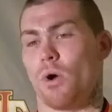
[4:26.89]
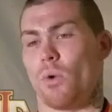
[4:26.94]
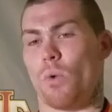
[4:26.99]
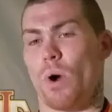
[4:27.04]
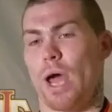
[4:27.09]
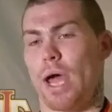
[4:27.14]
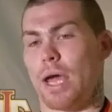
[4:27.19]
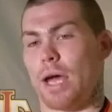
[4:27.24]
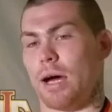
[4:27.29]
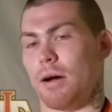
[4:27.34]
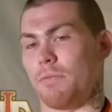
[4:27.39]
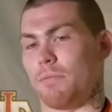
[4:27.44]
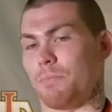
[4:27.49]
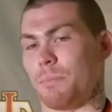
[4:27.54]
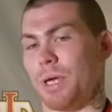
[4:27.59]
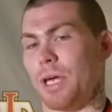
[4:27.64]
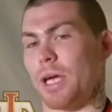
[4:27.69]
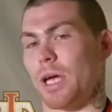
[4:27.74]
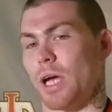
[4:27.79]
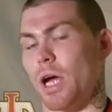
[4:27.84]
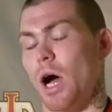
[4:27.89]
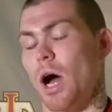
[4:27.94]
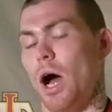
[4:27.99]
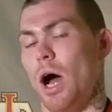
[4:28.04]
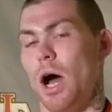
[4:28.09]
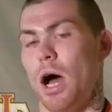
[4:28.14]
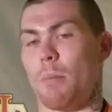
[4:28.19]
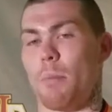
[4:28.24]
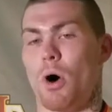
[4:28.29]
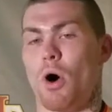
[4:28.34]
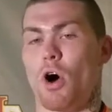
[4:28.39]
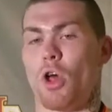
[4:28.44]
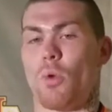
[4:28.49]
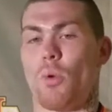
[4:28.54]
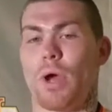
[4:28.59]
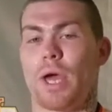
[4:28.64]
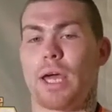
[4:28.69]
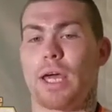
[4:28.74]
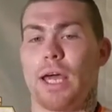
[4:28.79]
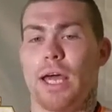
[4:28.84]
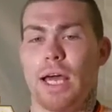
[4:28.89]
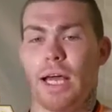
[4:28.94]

way of being calm all the way